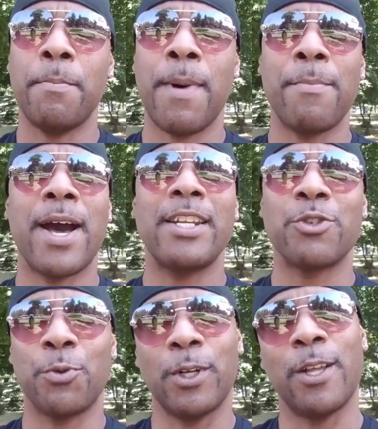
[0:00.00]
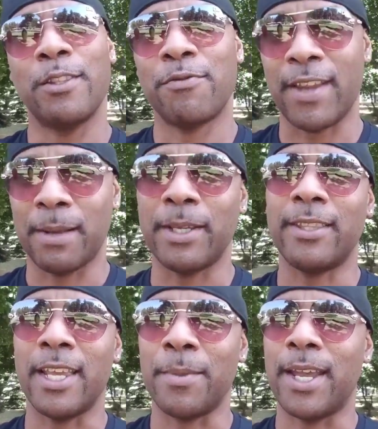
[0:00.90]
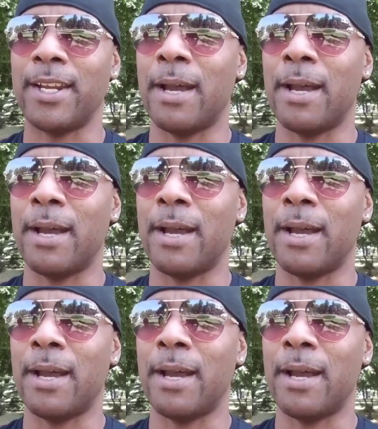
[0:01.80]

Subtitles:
my mind is real on the family thing, man.